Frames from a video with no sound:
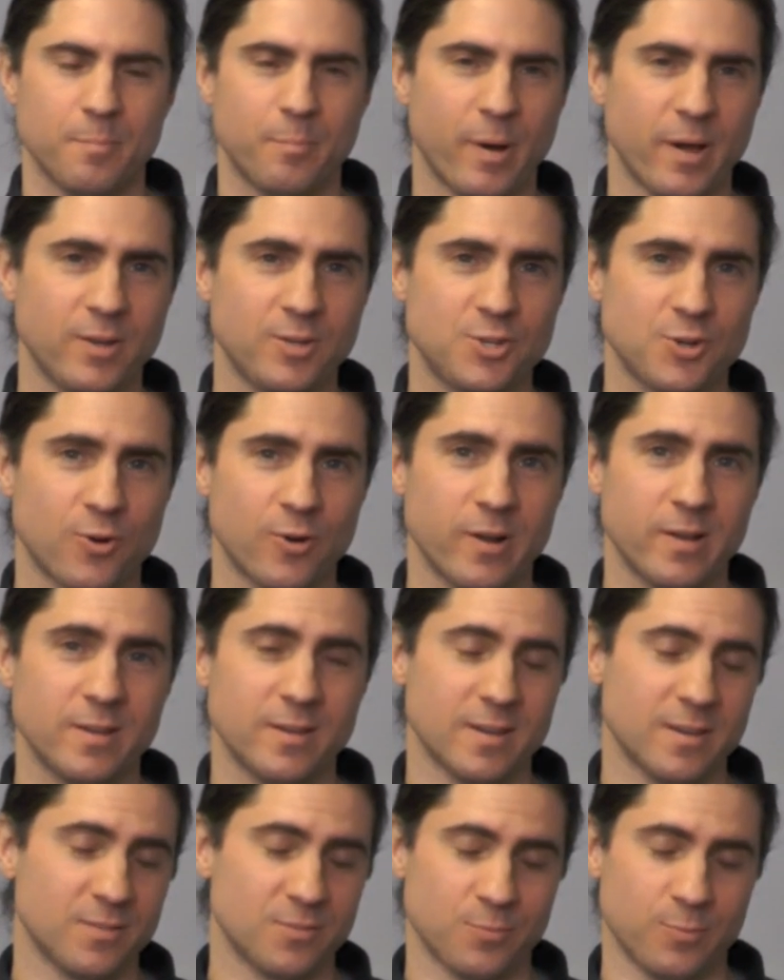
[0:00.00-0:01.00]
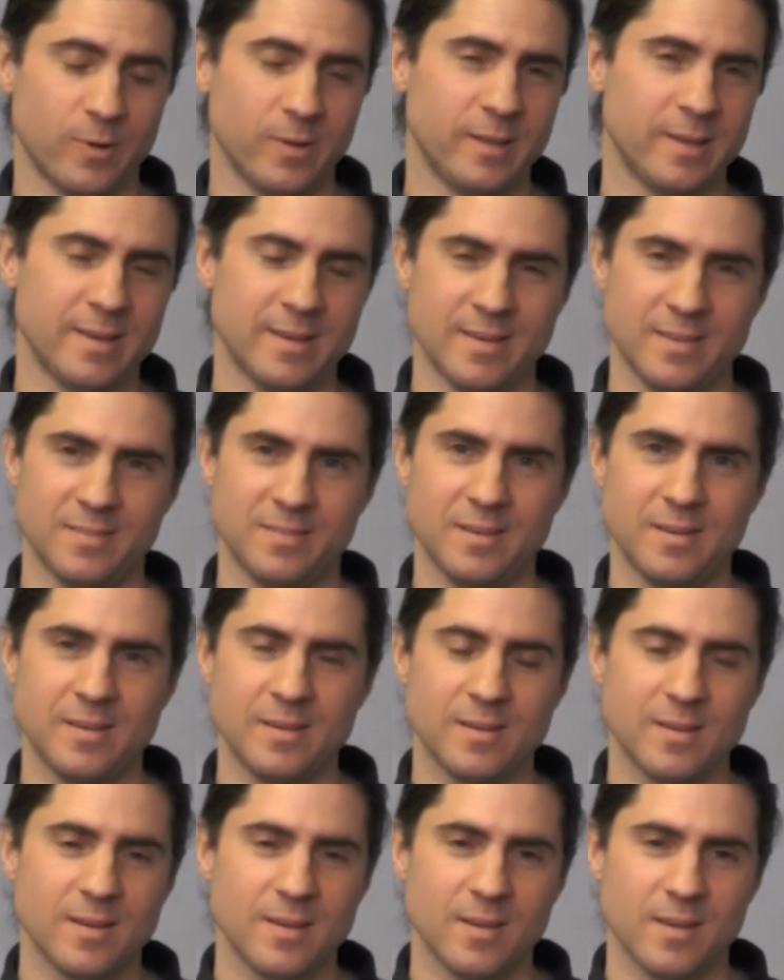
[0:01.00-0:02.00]
Bikjoring is really
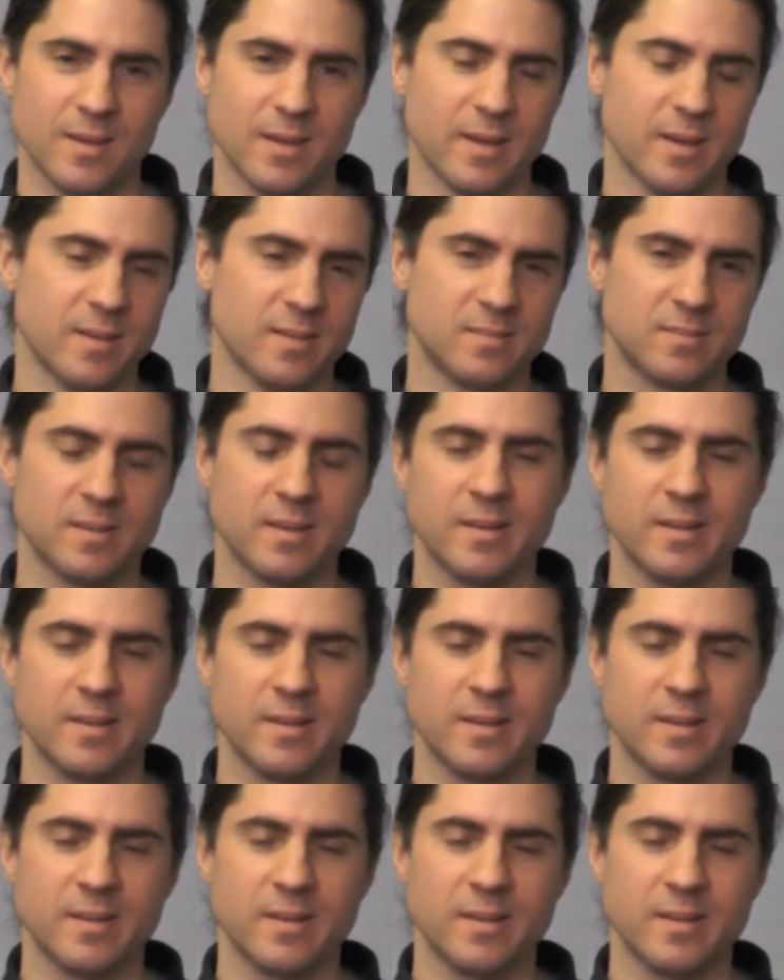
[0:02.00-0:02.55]
easy, it's